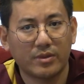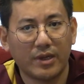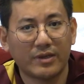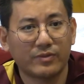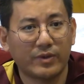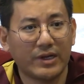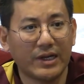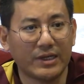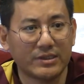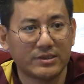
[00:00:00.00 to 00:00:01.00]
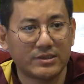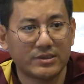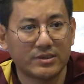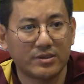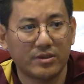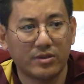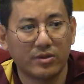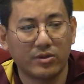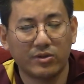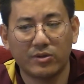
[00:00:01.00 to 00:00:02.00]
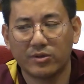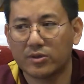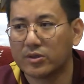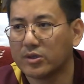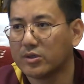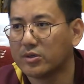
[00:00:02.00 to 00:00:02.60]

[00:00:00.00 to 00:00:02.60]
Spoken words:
advice or,